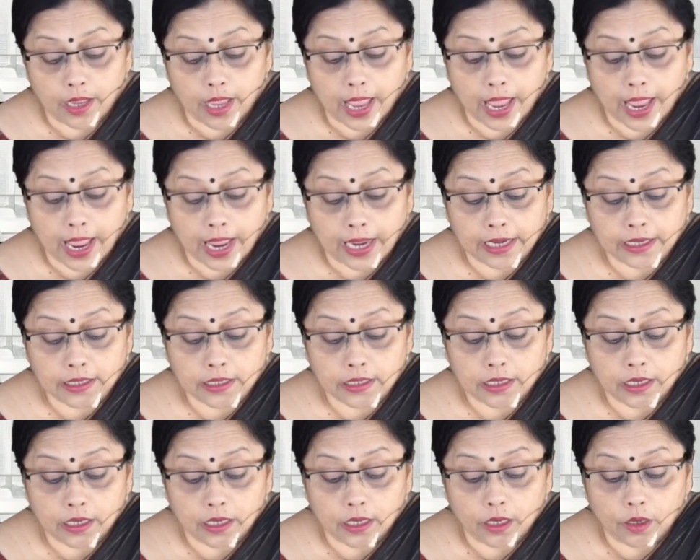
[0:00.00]
And
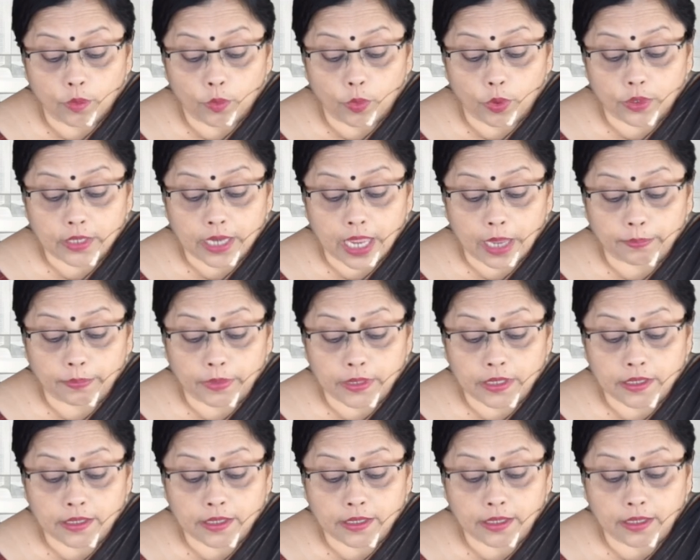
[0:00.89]
what
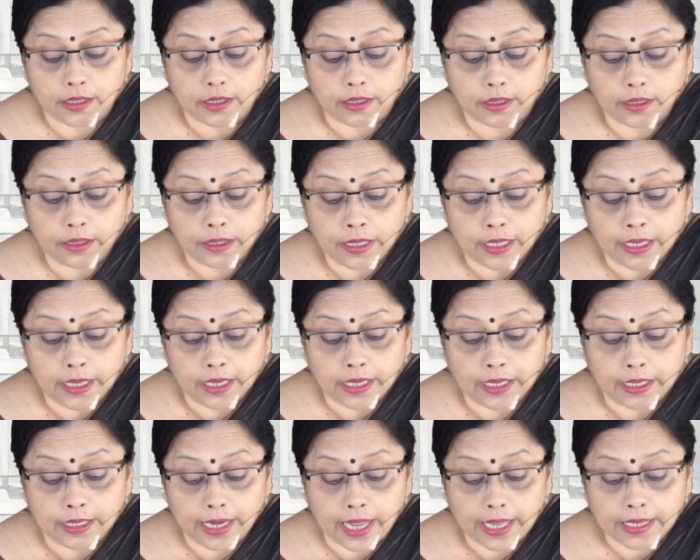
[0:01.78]
happens the
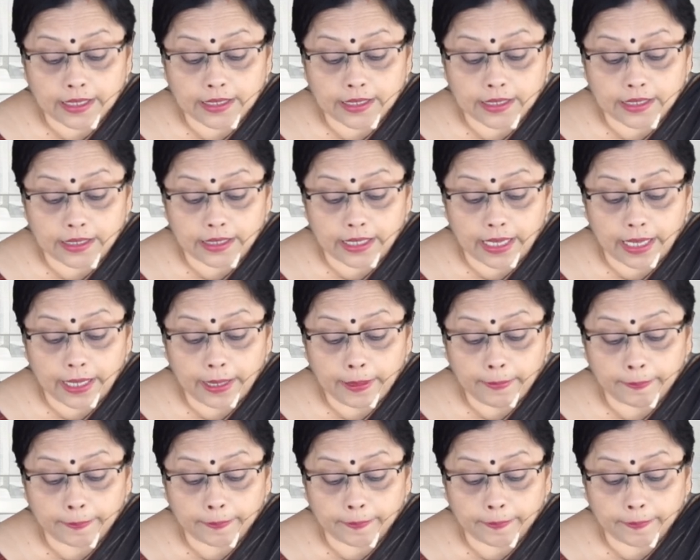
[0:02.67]
next day